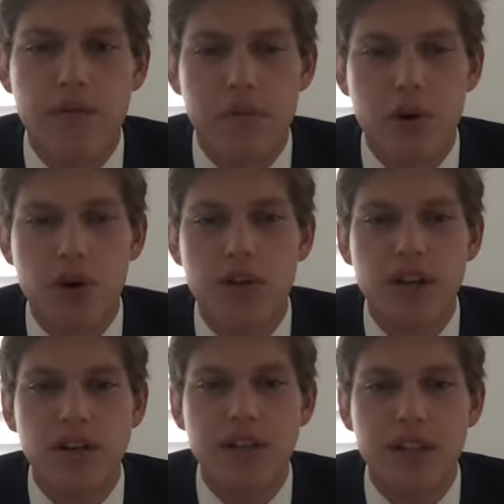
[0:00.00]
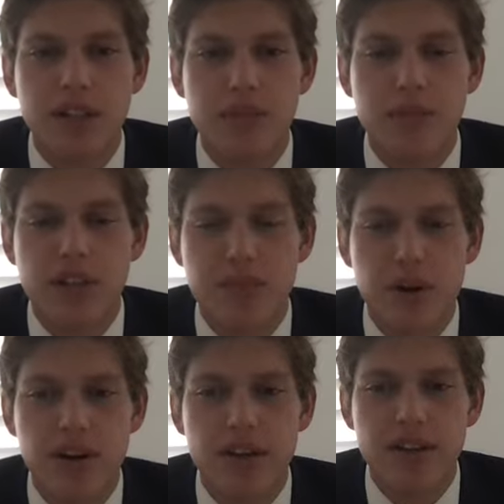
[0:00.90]
From Kirk Douglas in his movie
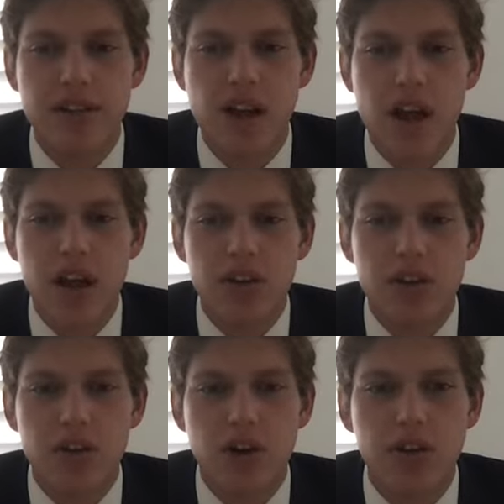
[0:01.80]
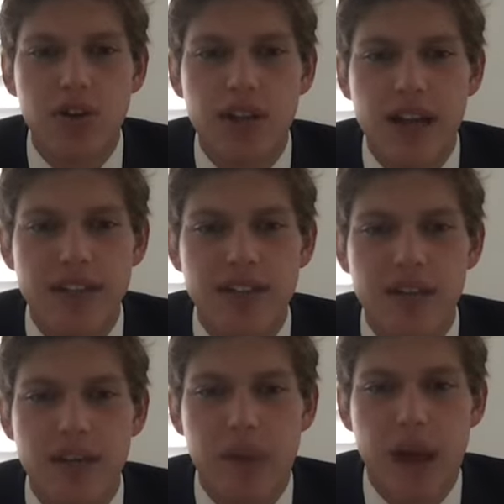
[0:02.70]
Spartacus, to Charlton
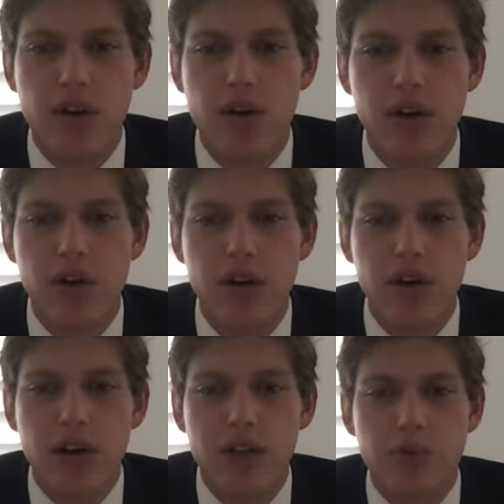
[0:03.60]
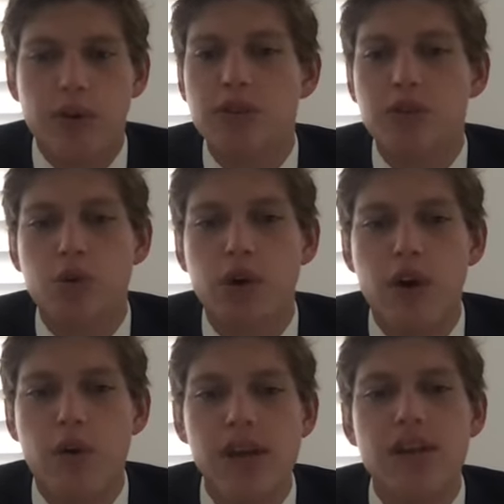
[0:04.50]
Heston in Ben-Hur, to Russell
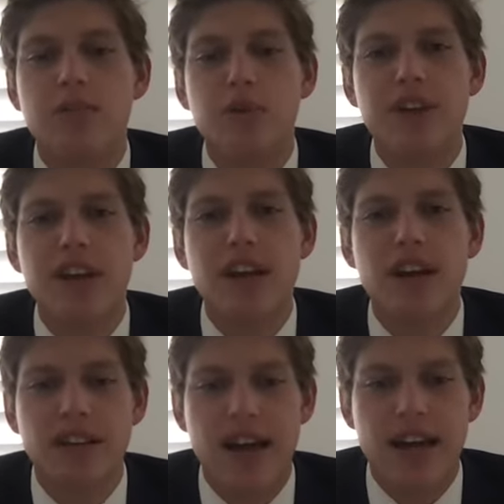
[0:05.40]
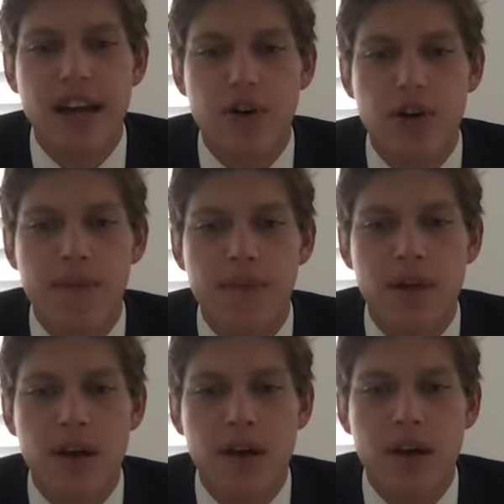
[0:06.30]
Crowe in his movie Gladiator.
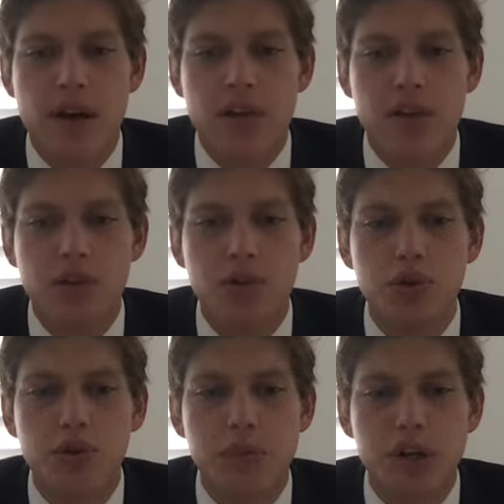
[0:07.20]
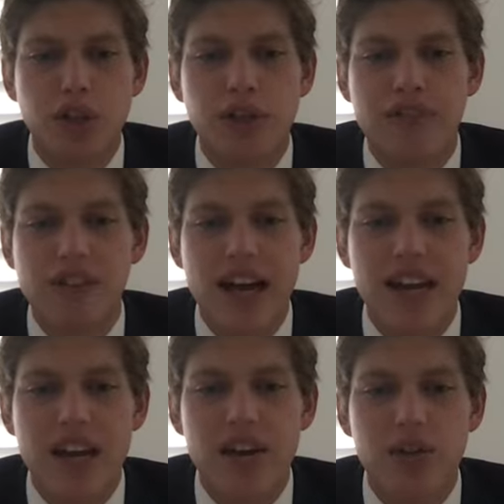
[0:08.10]
The social depiction of
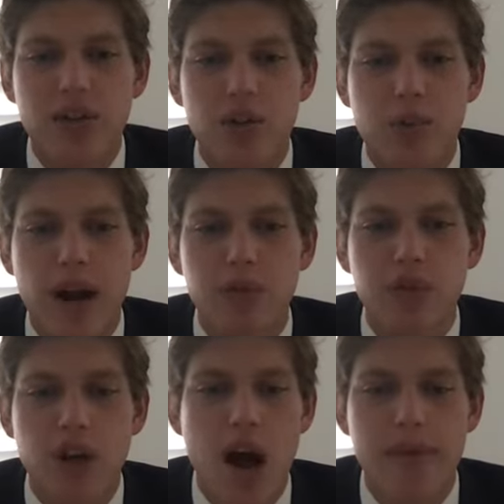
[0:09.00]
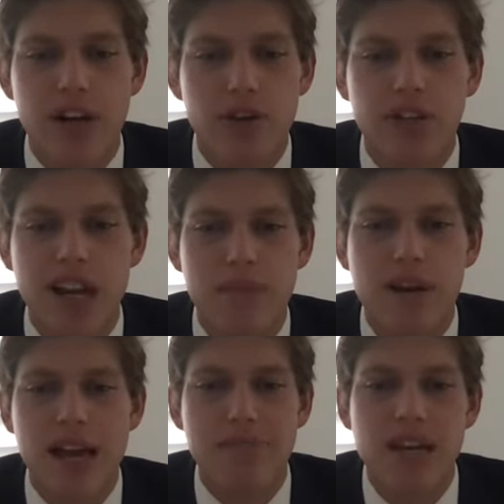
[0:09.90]
gladiators surrounds common
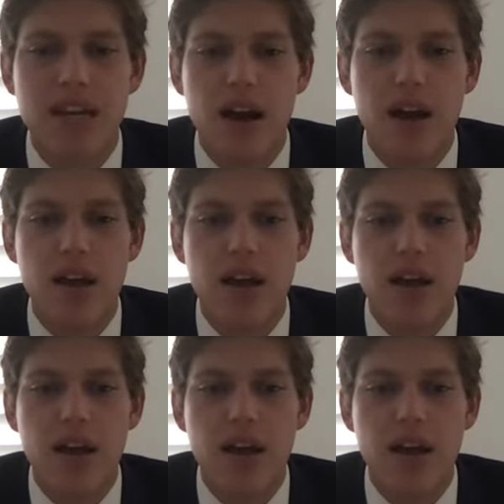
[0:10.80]
entertainment and media.